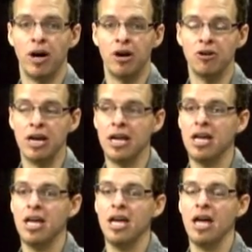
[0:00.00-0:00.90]
out
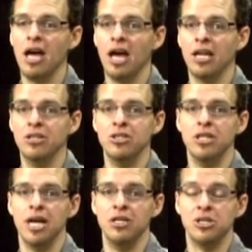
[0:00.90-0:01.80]
and
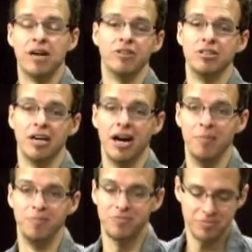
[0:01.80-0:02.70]
just have a good
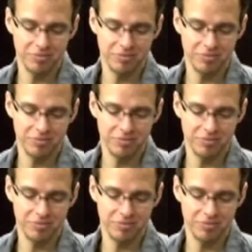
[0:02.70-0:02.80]
time.